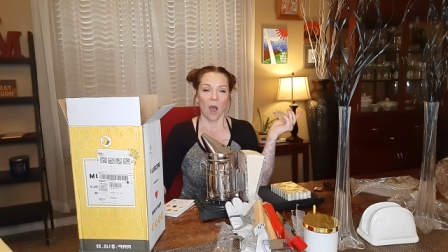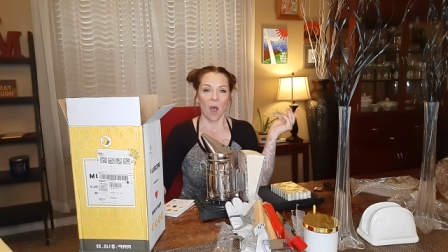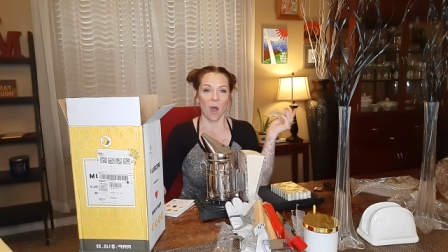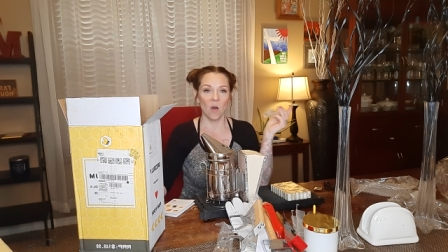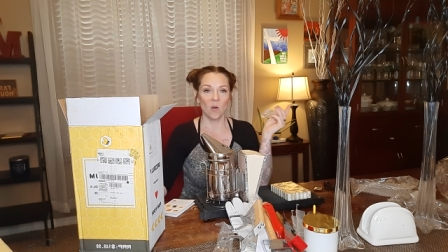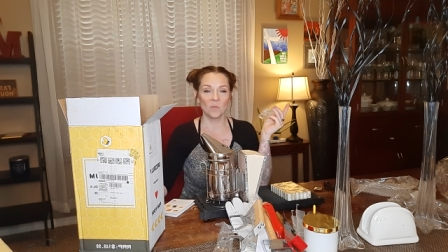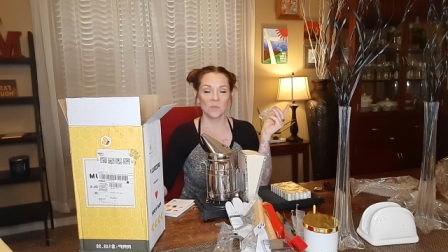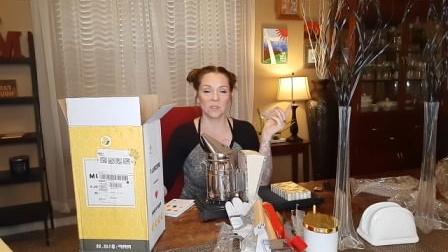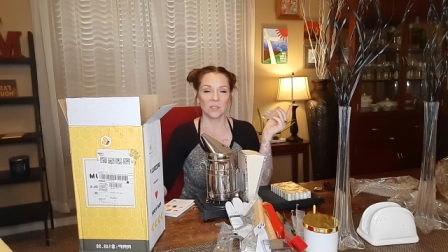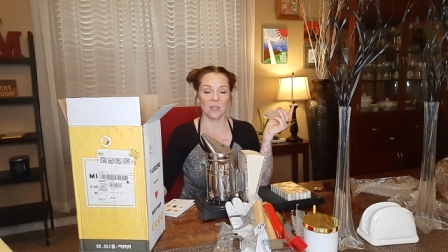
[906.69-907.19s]

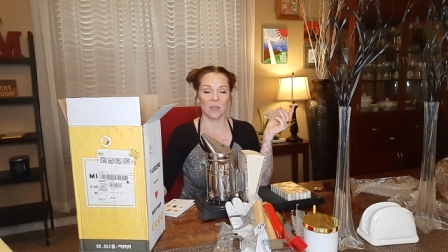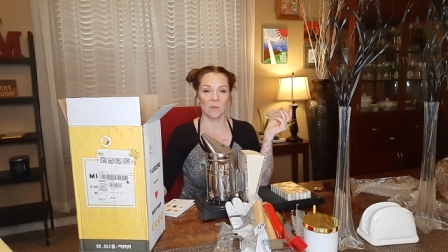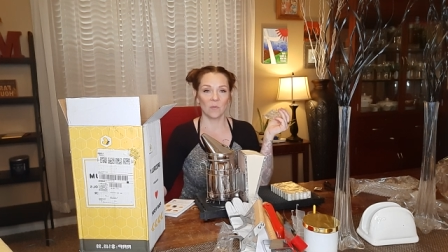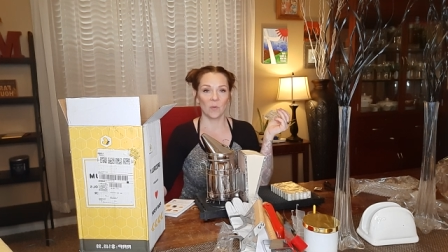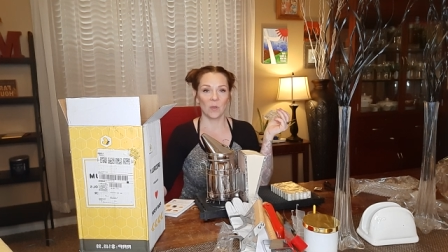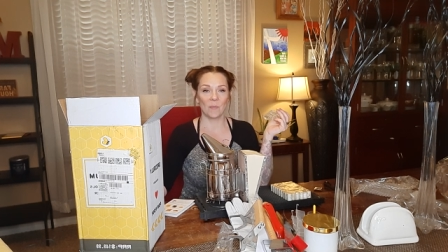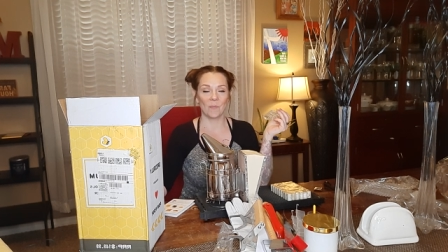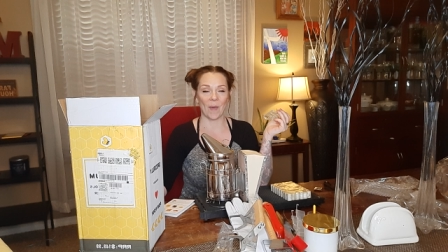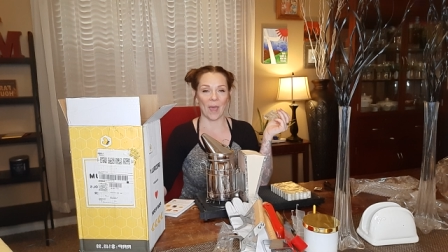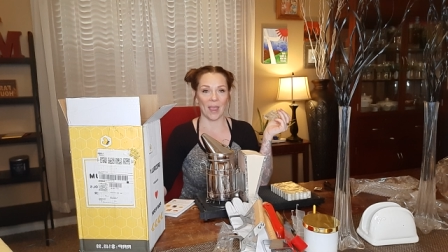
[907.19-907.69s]
homes
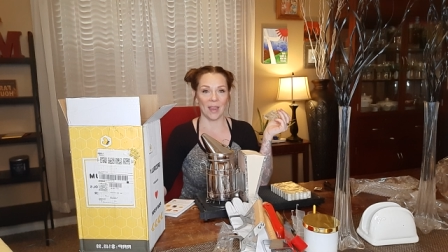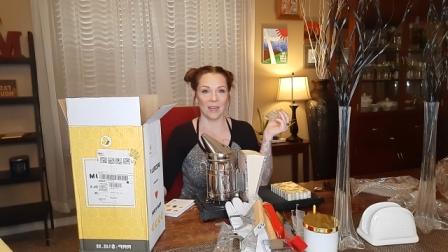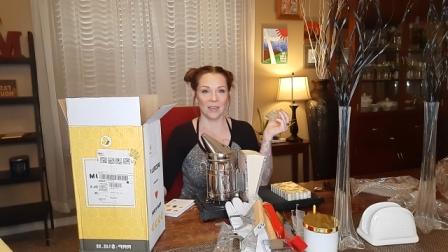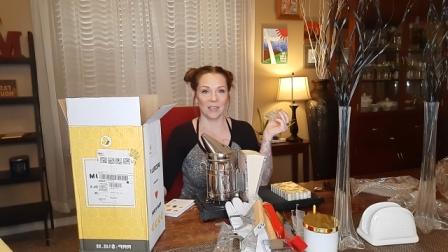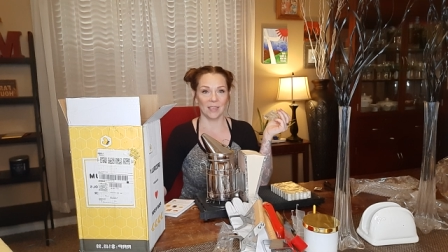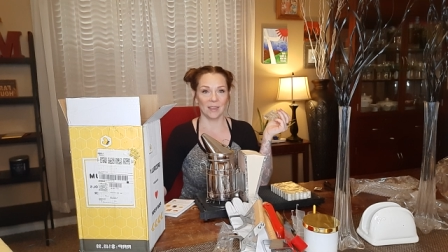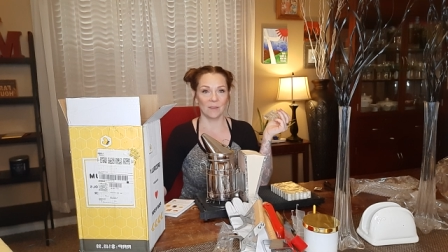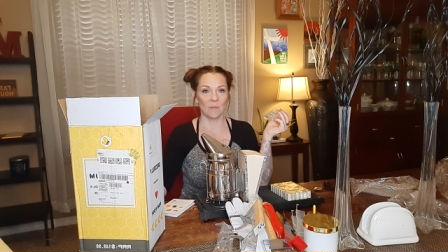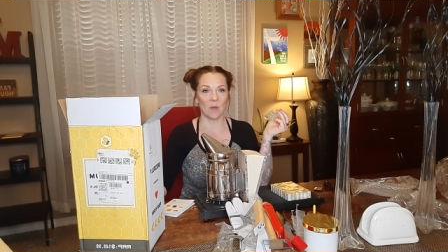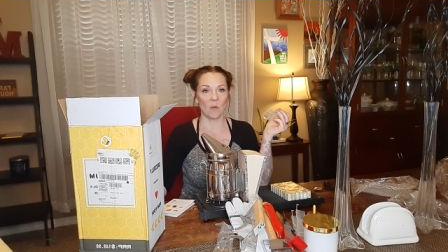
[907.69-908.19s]
that we
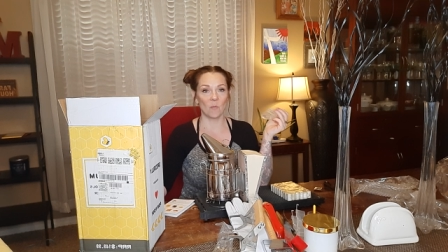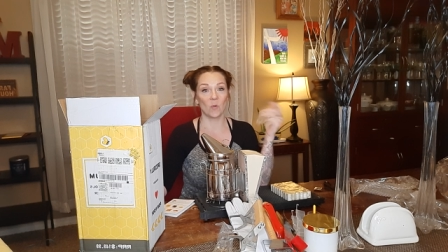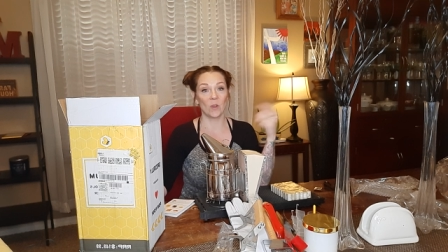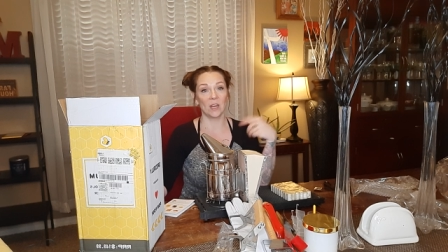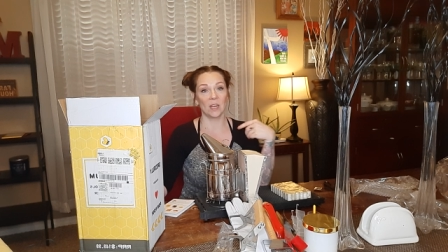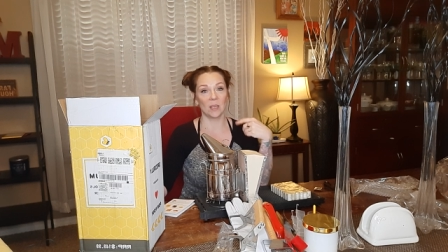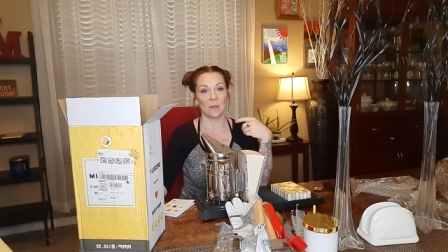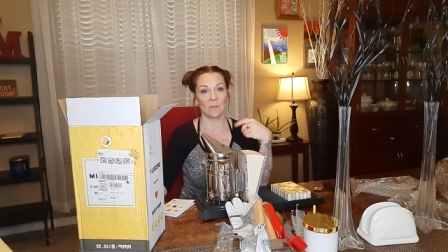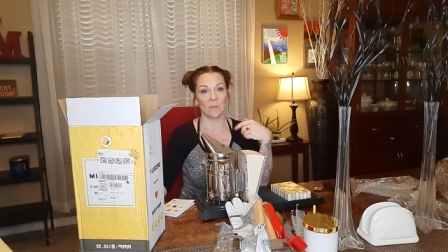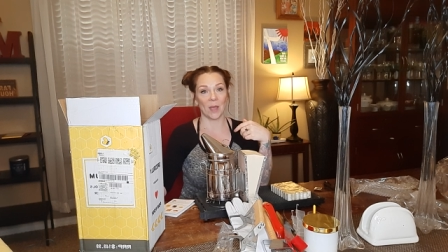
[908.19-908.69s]
painted
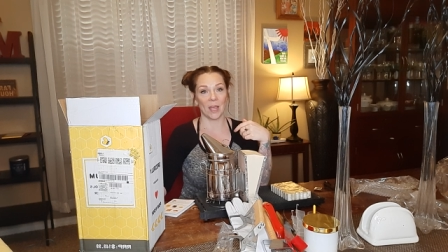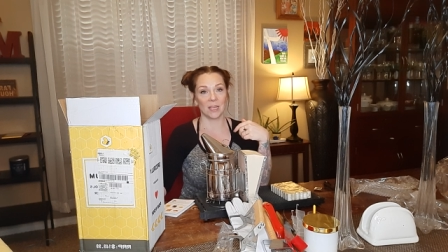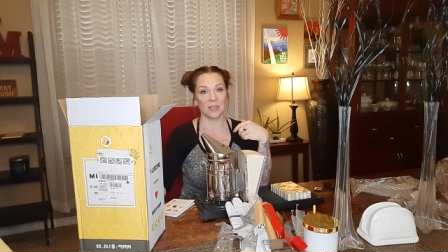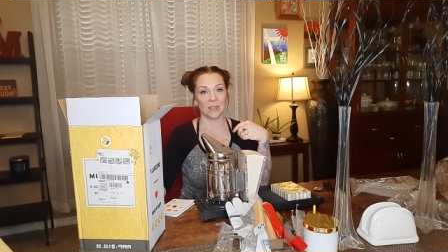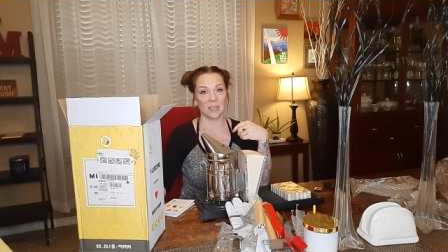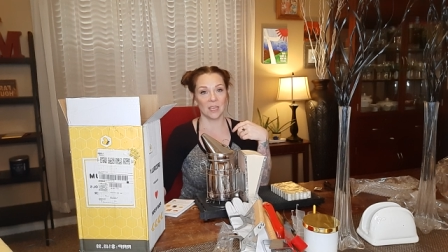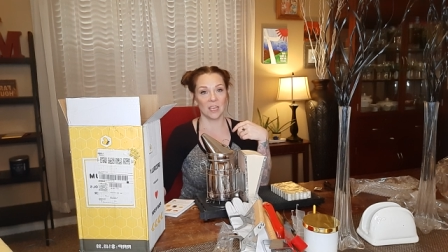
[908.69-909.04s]
we didn't paint